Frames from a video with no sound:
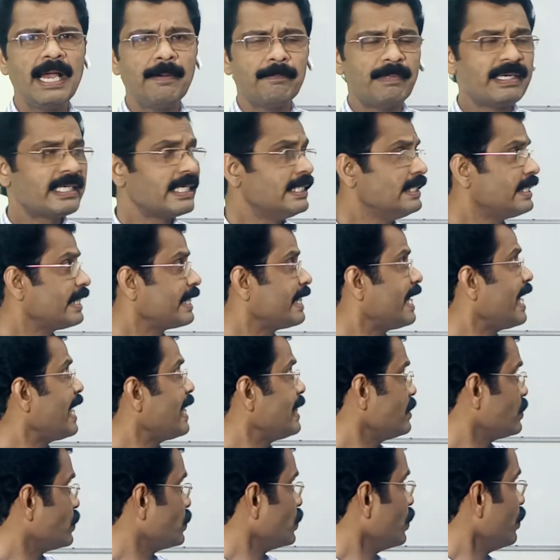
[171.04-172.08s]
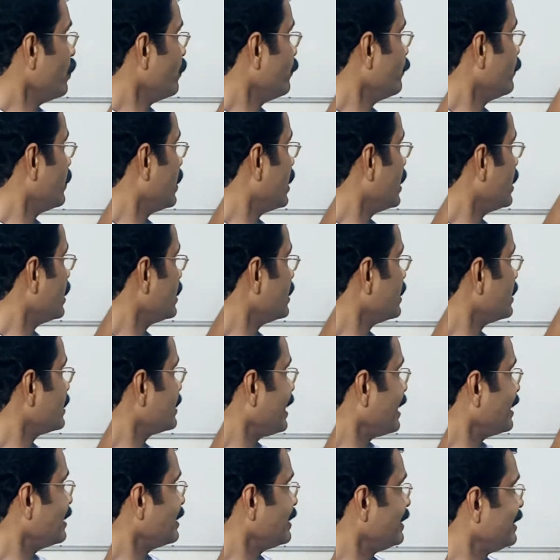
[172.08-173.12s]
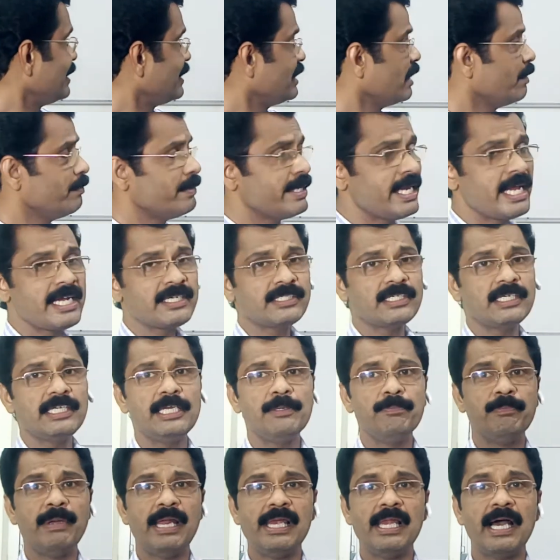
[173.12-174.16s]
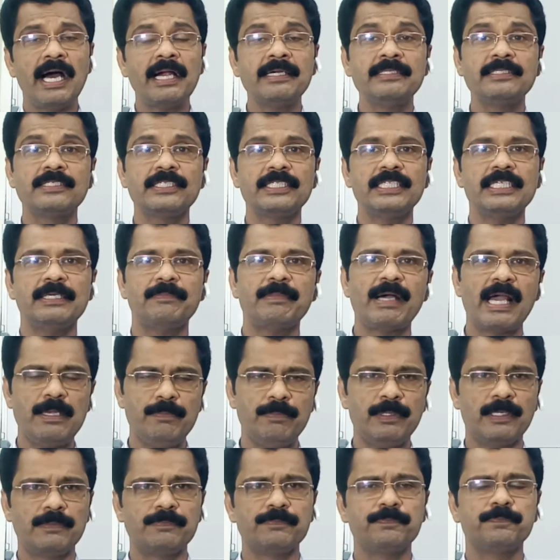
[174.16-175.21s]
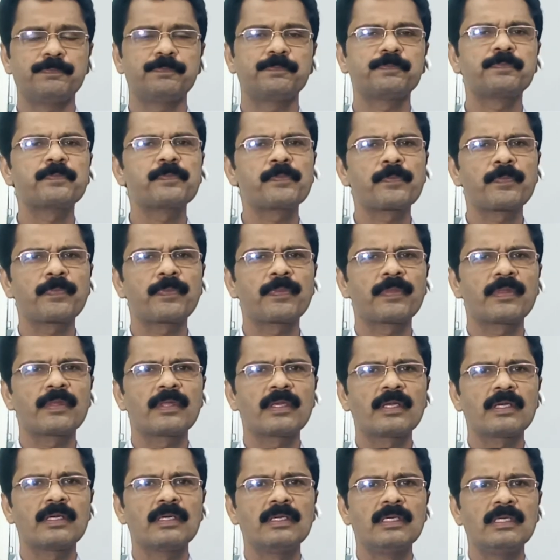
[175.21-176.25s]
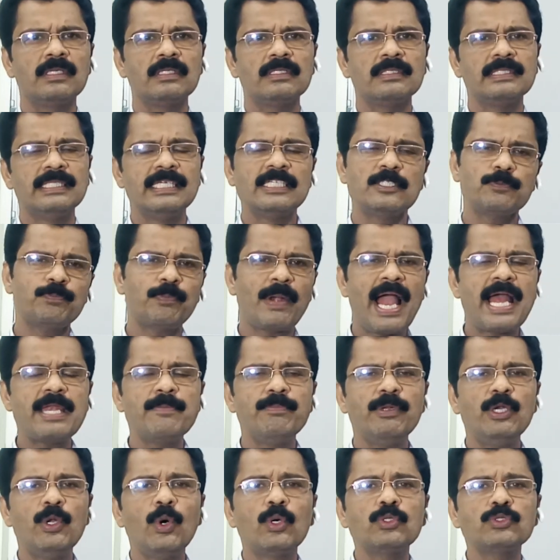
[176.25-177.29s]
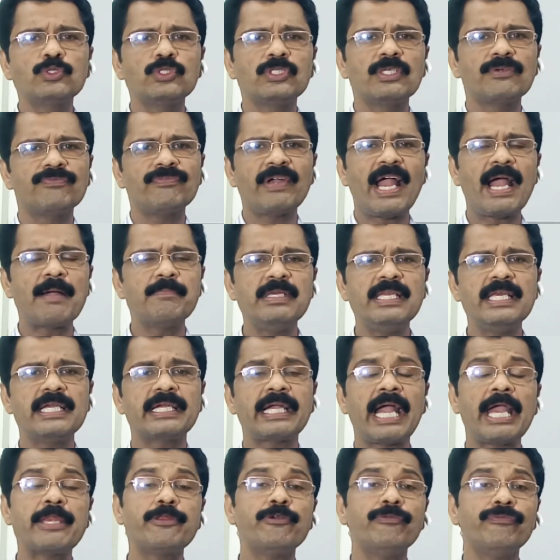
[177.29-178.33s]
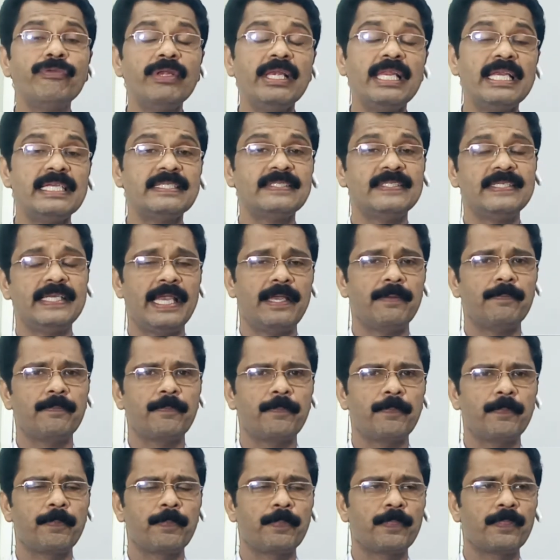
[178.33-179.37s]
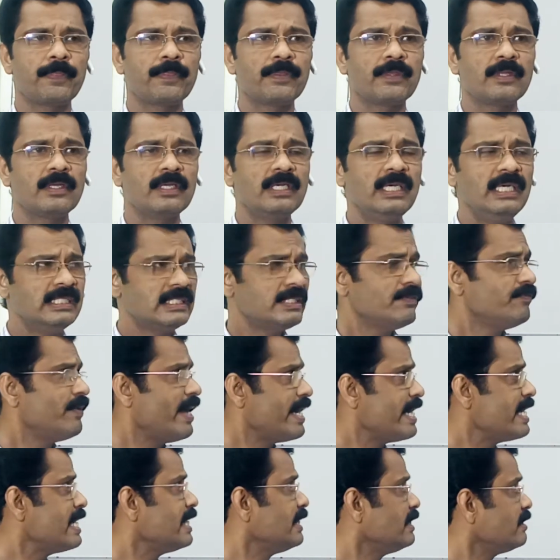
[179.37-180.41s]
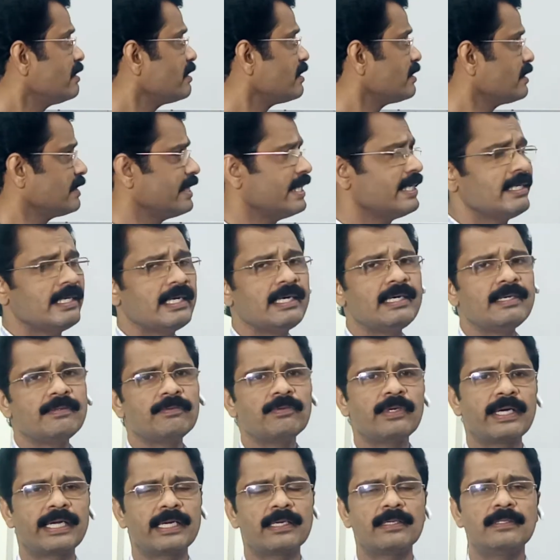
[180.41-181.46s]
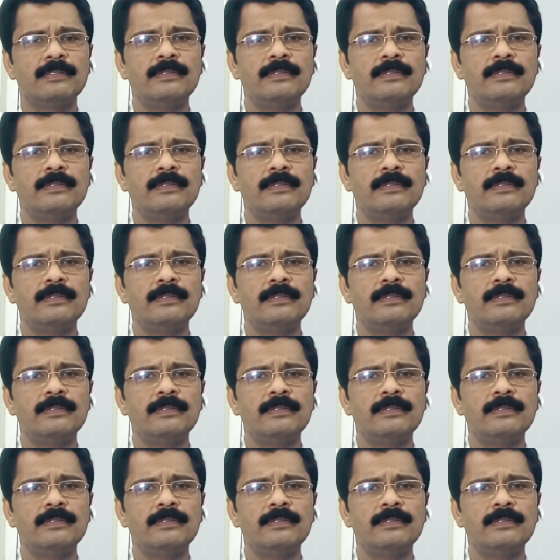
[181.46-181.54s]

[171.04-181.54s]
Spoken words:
But in the case of sex determination in Melandrium album, this plant belongs to the family Caryophyllaceae. It's a very interesting one.